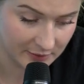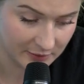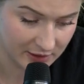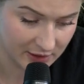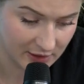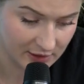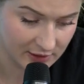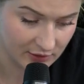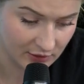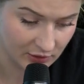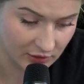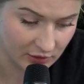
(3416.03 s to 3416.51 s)

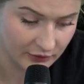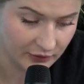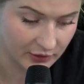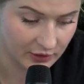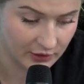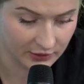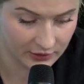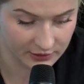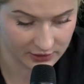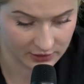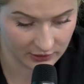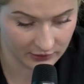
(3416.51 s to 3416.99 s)
In
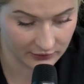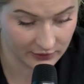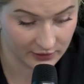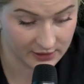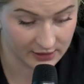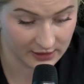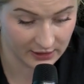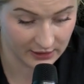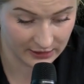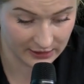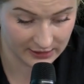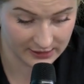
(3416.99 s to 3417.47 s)
case the
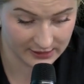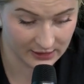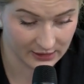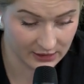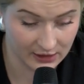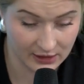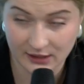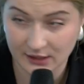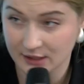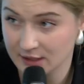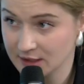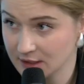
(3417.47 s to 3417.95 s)

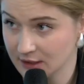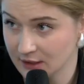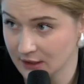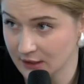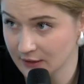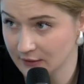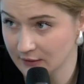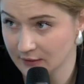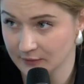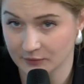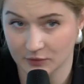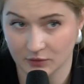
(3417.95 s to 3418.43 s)

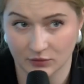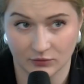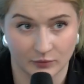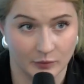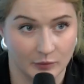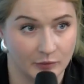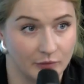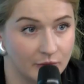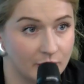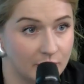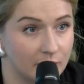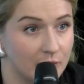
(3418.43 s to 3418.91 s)
dexamethasone
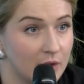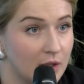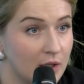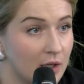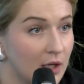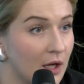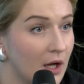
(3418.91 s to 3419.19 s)
cannot be